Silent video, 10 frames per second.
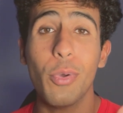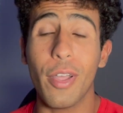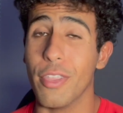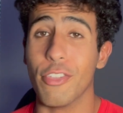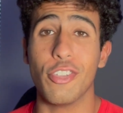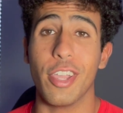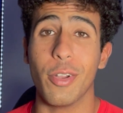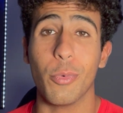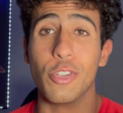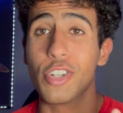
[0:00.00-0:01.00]
on this
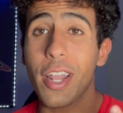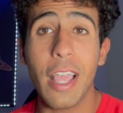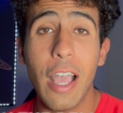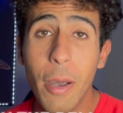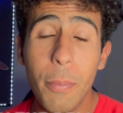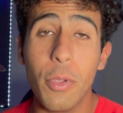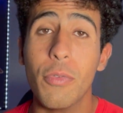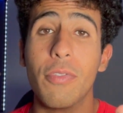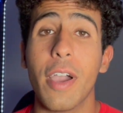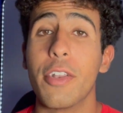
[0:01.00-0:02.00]
channel. We try to help you
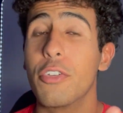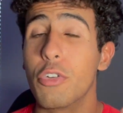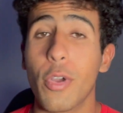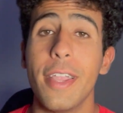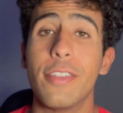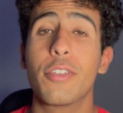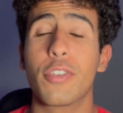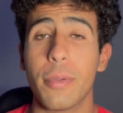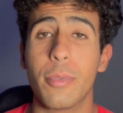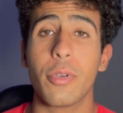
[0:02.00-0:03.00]
find great
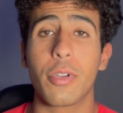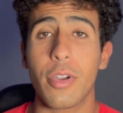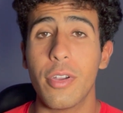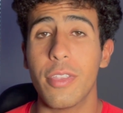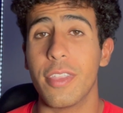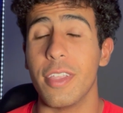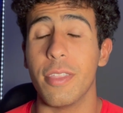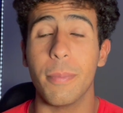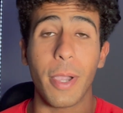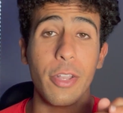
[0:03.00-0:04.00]

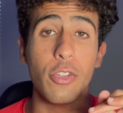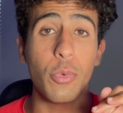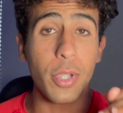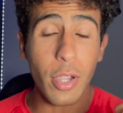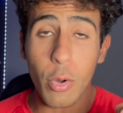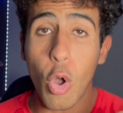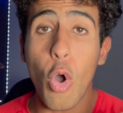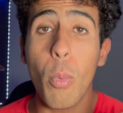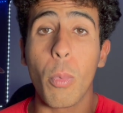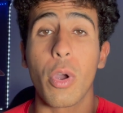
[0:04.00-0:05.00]
cryptocurrencies by doing our
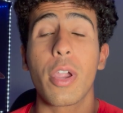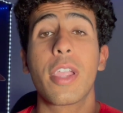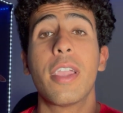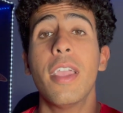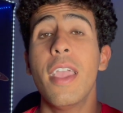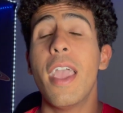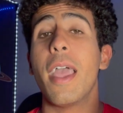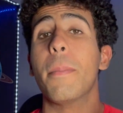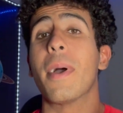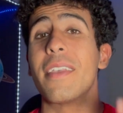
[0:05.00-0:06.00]
homework
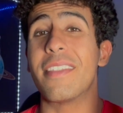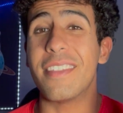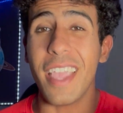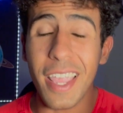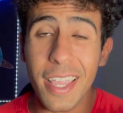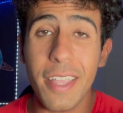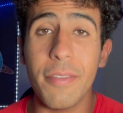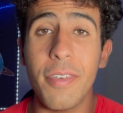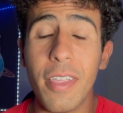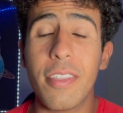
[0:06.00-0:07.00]
and by staying
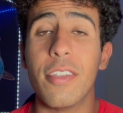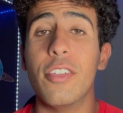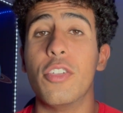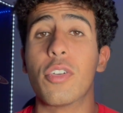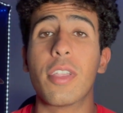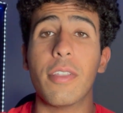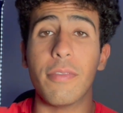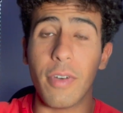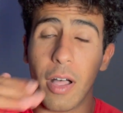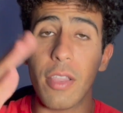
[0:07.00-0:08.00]
invested during the
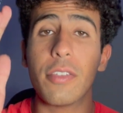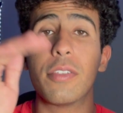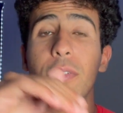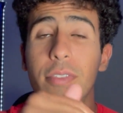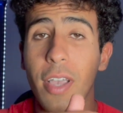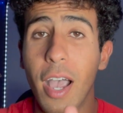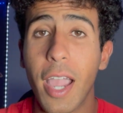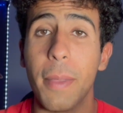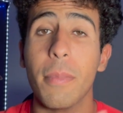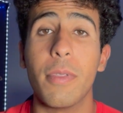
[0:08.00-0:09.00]
volatile
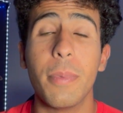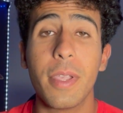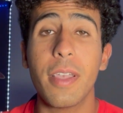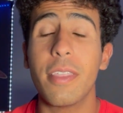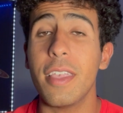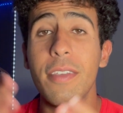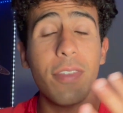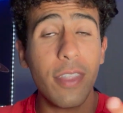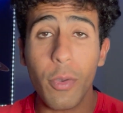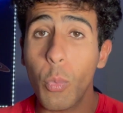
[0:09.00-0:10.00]
times, because
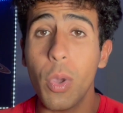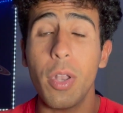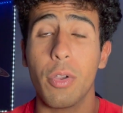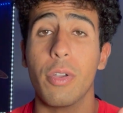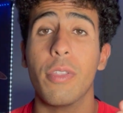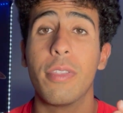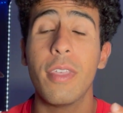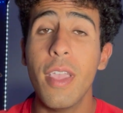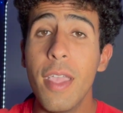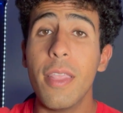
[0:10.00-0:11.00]
even the winners,
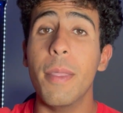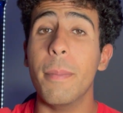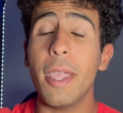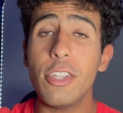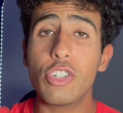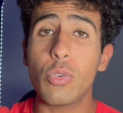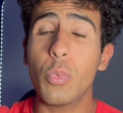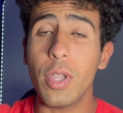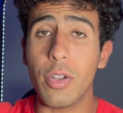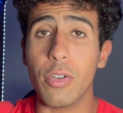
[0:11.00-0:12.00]
the major
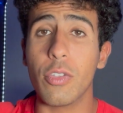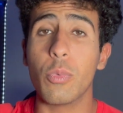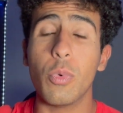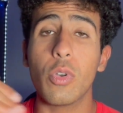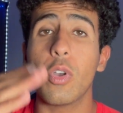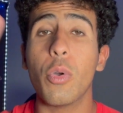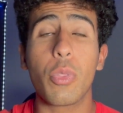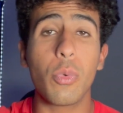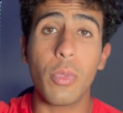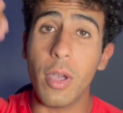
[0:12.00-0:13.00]
winners, will go
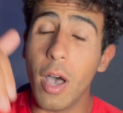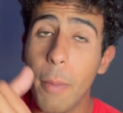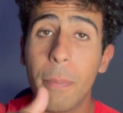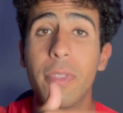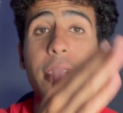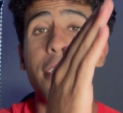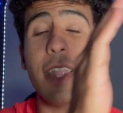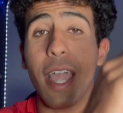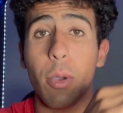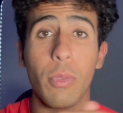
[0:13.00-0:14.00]
through the ups and
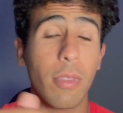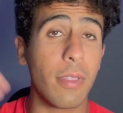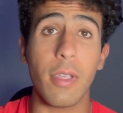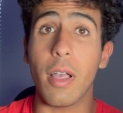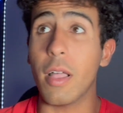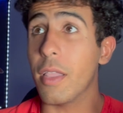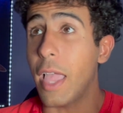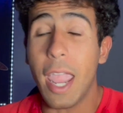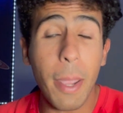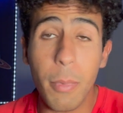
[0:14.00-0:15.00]
downs.
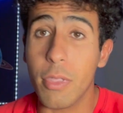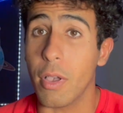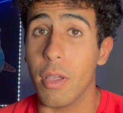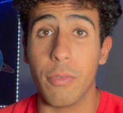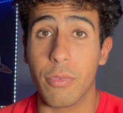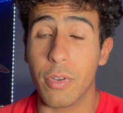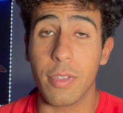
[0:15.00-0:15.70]
Amazon, for